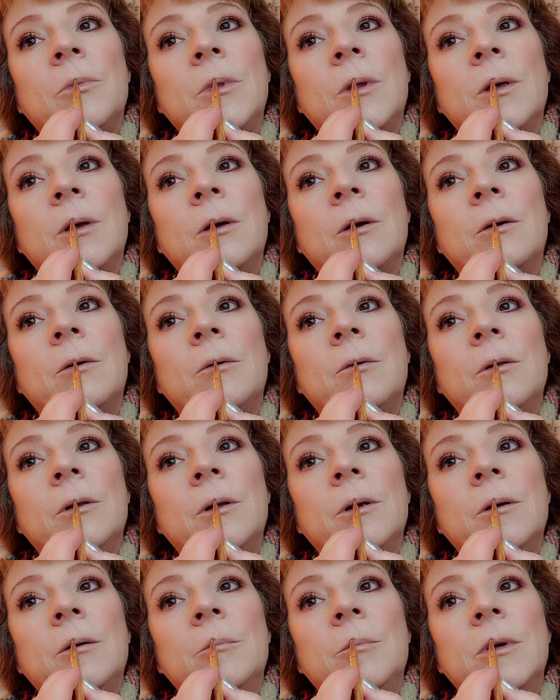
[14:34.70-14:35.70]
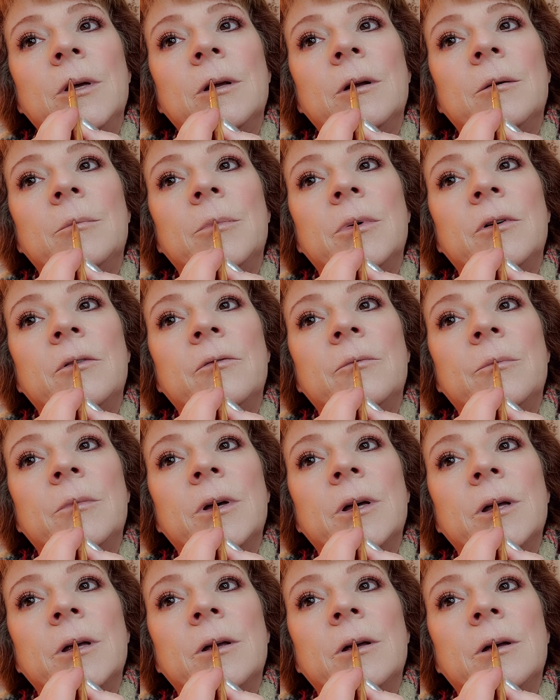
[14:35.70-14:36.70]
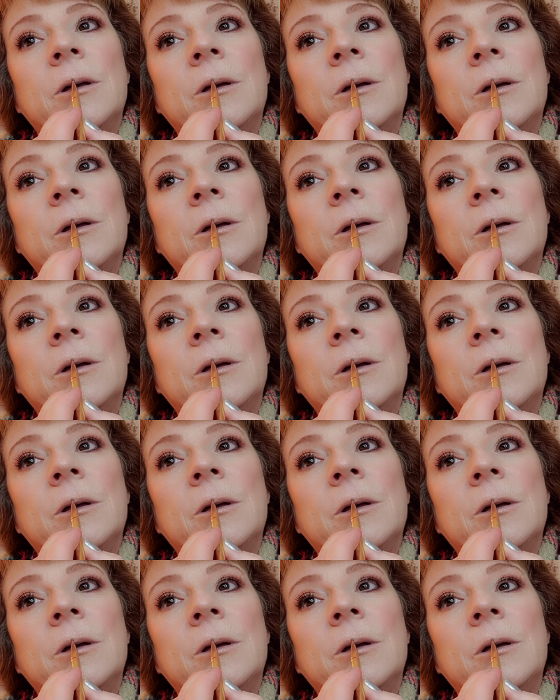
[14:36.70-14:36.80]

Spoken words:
and go a little bit above my